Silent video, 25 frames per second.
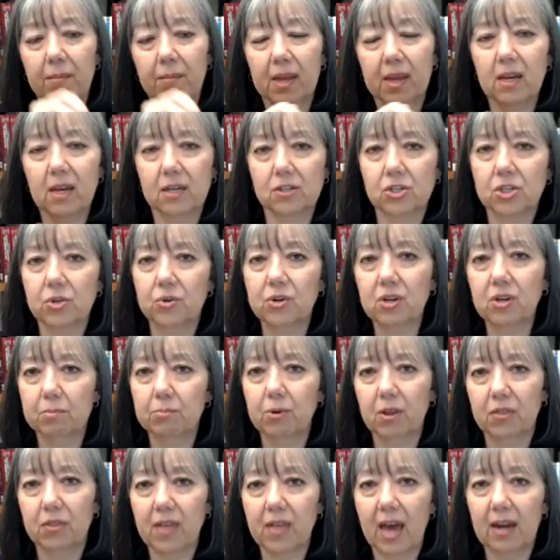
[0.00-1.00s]
because you can
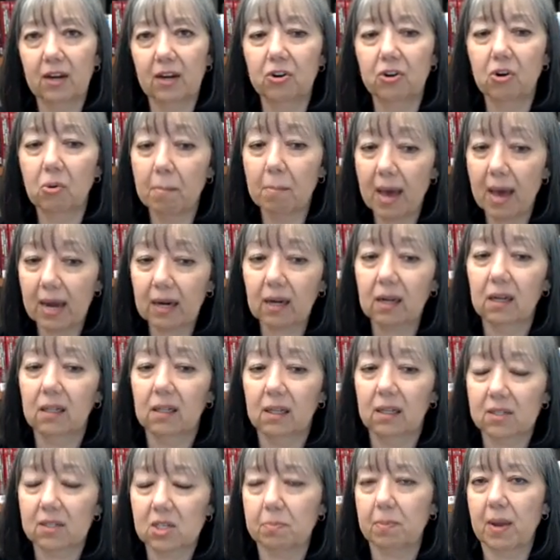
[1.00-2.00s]
put that in your
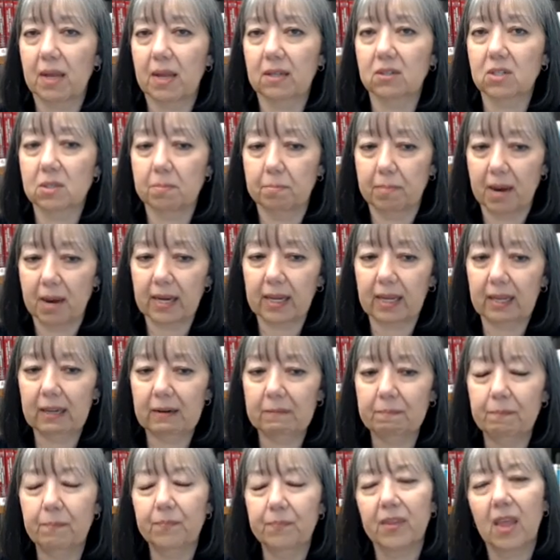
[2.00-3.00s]
medical expense
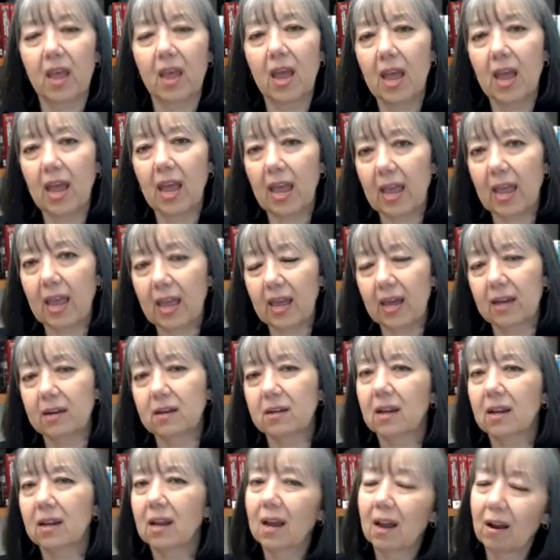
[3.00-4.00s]
bucket.
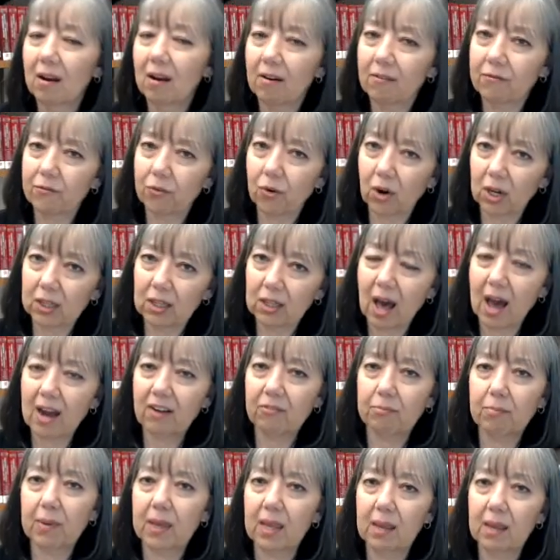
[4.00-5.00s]
And for a
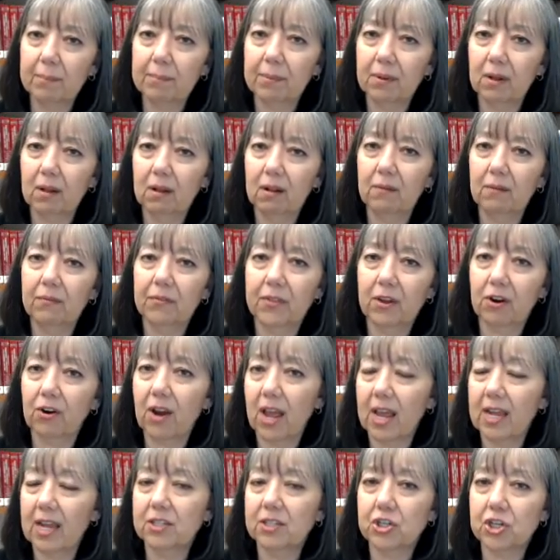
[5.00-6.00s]
lot of people,
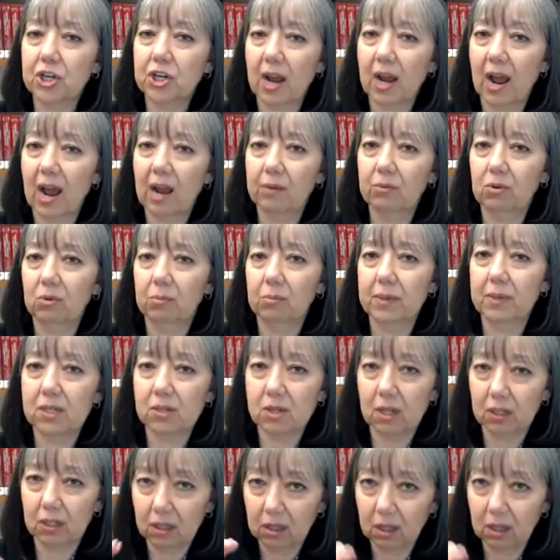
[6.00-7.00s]
their AGI will be
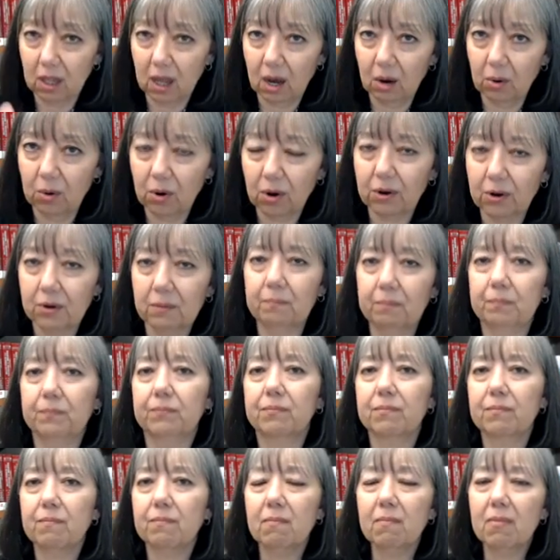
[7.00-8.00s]
lower
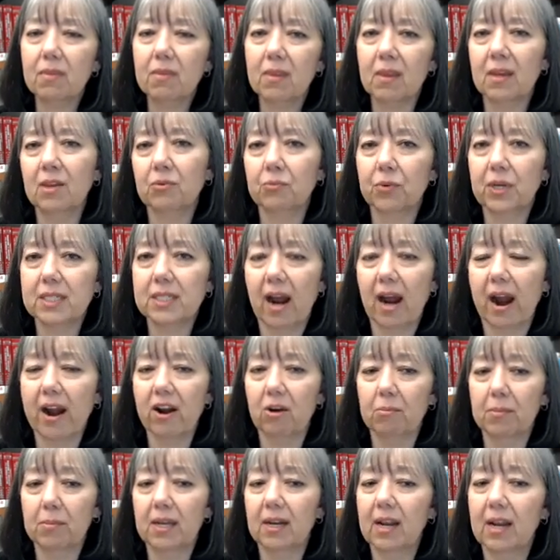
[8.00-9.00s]
in
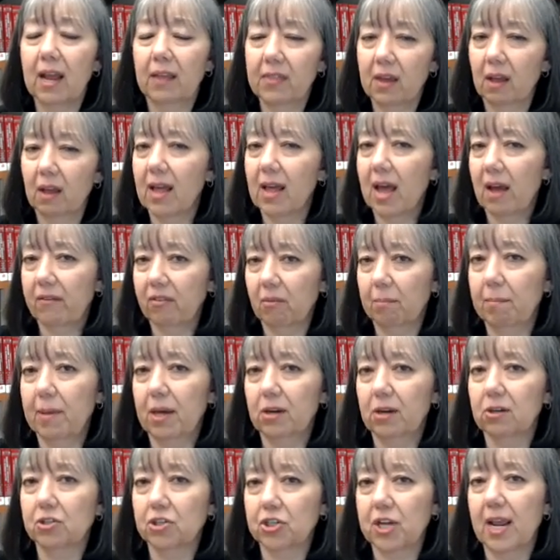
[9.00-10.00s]
retirement and they'll have a
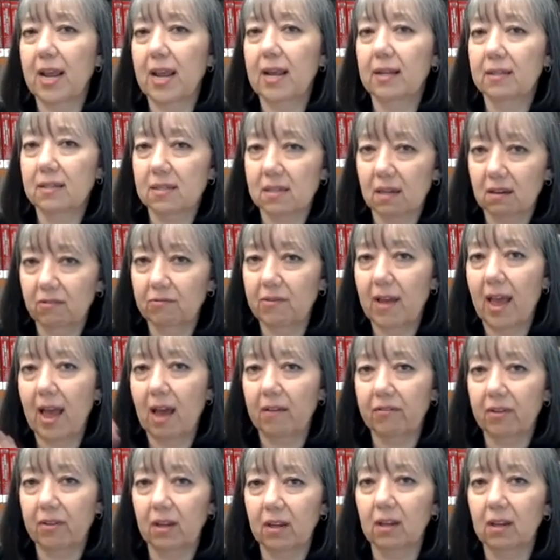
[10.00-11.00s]
better chance of
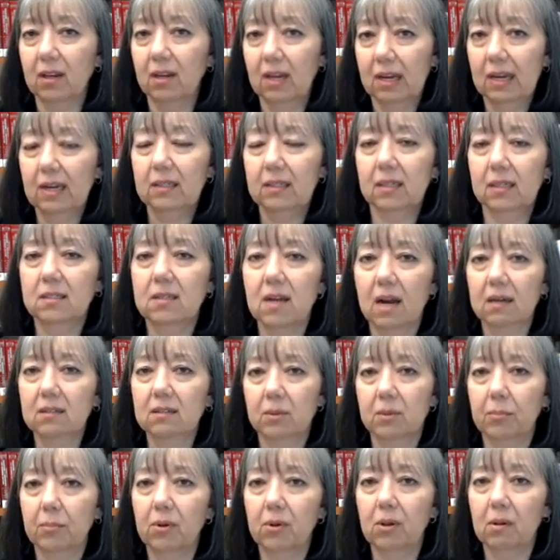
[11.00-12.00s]
having
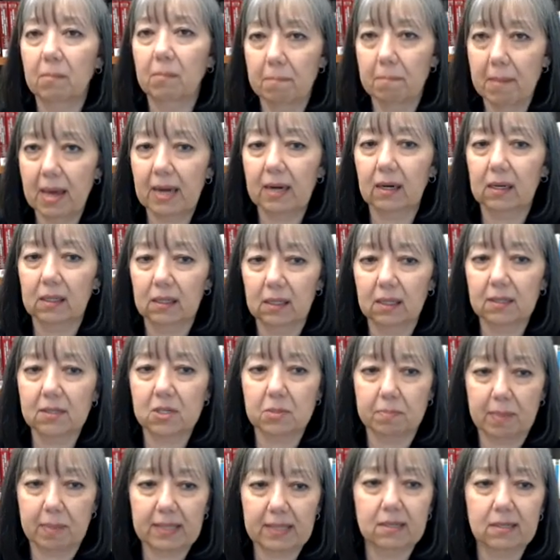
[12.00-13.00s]
deductible medical
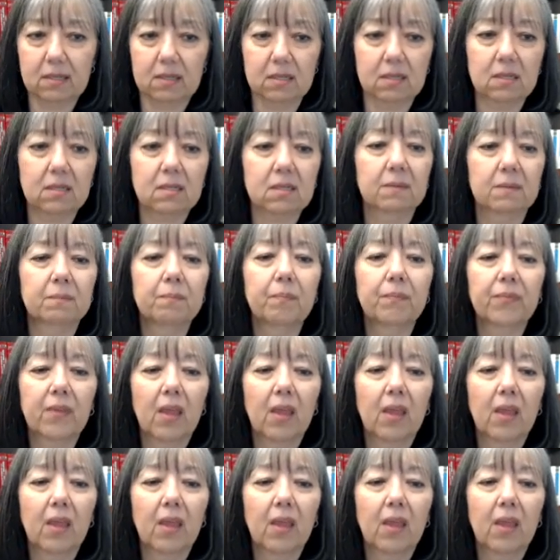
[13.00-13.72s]
expenses.